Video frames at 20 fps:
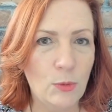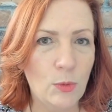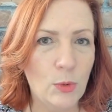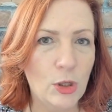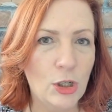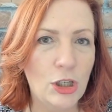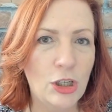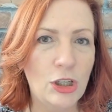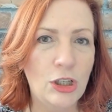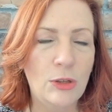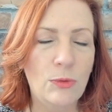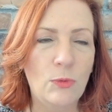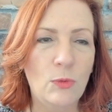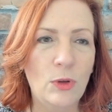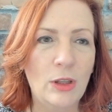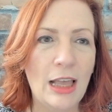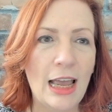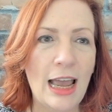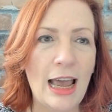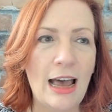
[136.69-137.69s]
Word
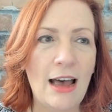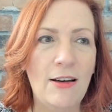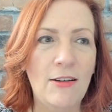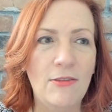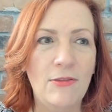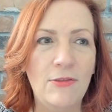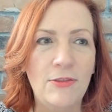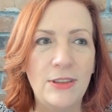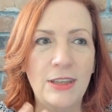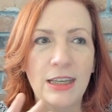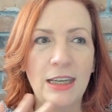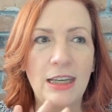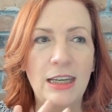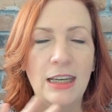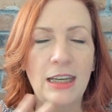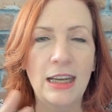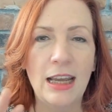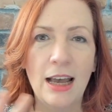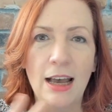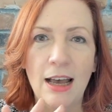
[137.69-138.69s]
will have
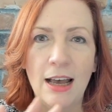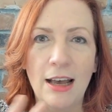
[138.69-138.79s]
the